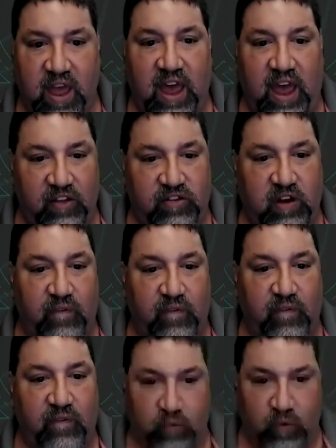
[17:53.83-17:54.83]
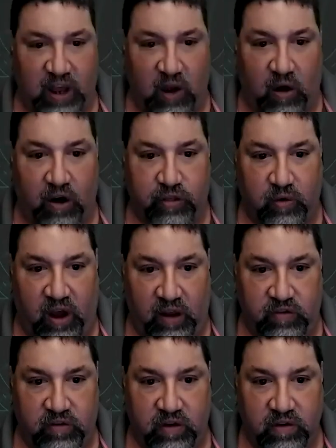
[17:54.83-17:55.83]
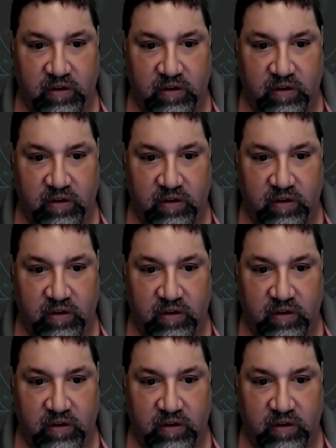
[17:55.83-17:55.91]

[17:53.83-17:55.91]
and tell me if it's one I authorized.